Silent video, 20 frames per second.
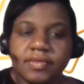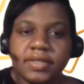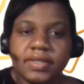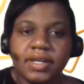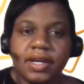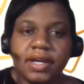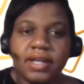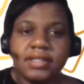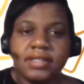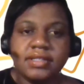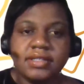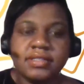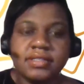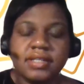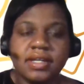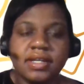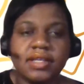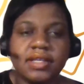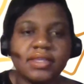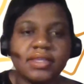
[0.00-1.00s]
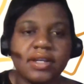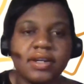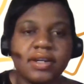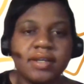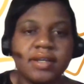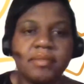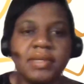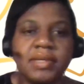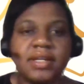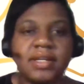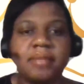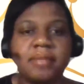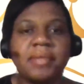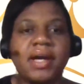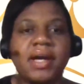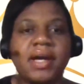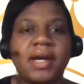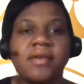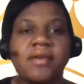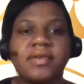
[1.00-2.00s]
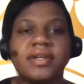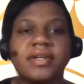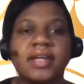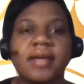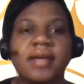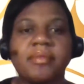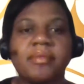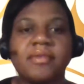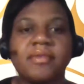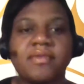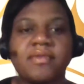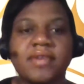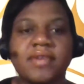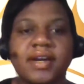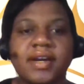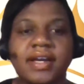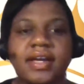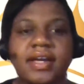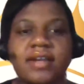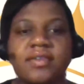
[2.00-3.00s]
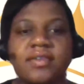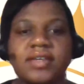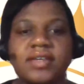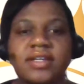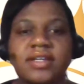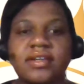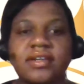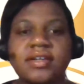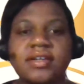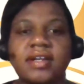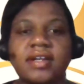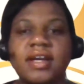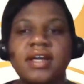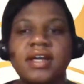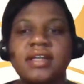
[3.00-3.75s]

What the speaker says: I just took a 30-minute power nap before I got on here.